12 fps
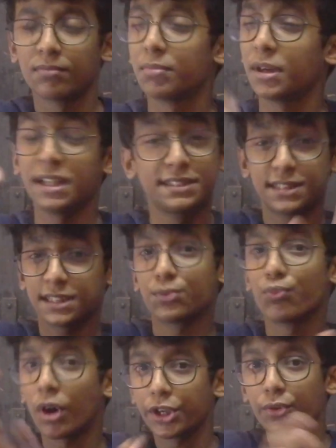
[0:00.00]
but it's just
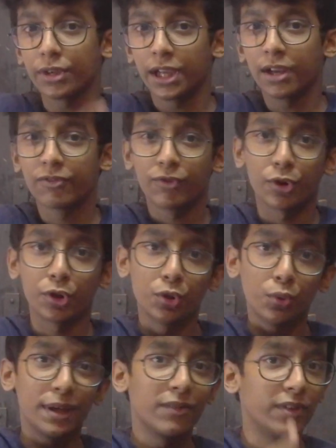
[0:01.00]
what you need for
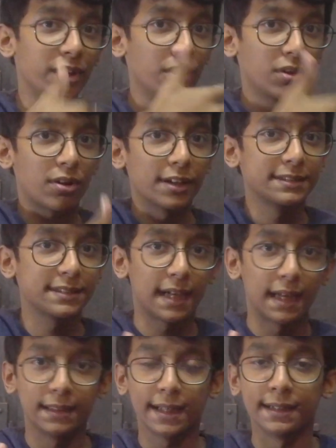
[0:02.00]
doing video calls
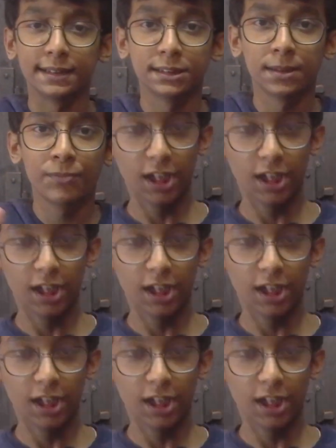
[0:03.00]
and things.